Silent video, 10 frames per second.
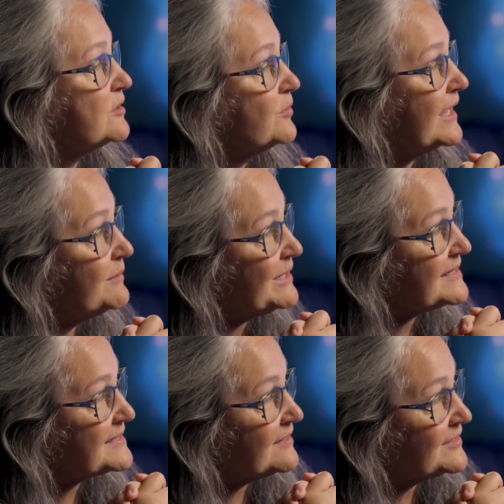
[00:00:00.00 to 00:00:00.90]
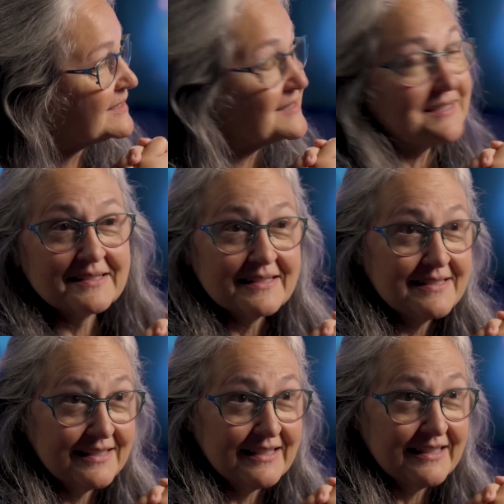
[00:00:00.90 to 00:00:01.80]
So M eighty-seven does
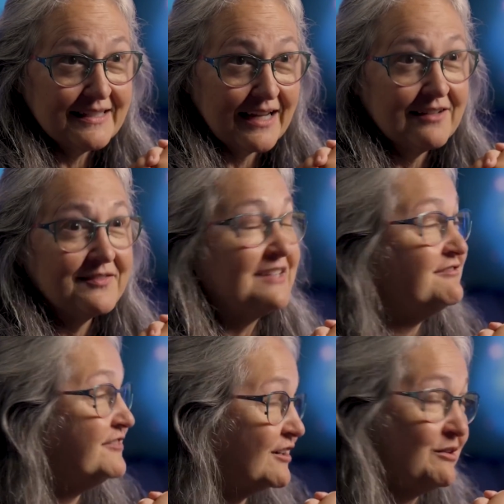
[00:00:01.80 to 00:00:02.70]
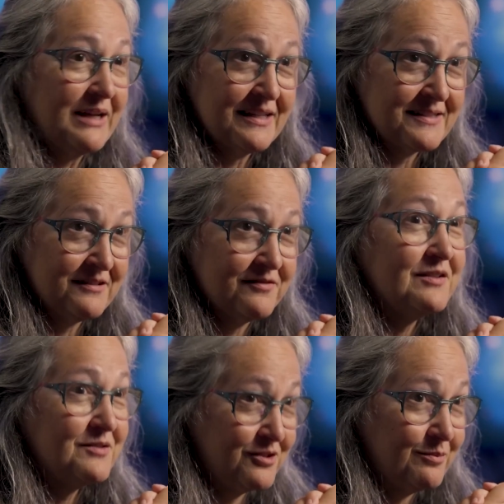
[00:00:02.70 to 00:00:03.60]
indeed have a very massive
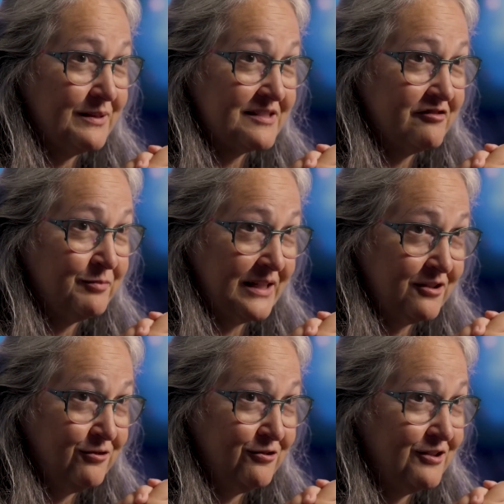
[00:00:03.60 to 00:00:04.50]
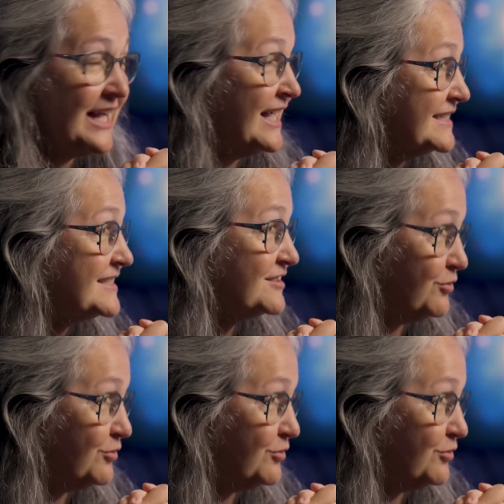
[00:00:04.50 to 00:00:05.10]
supermassive black hole at its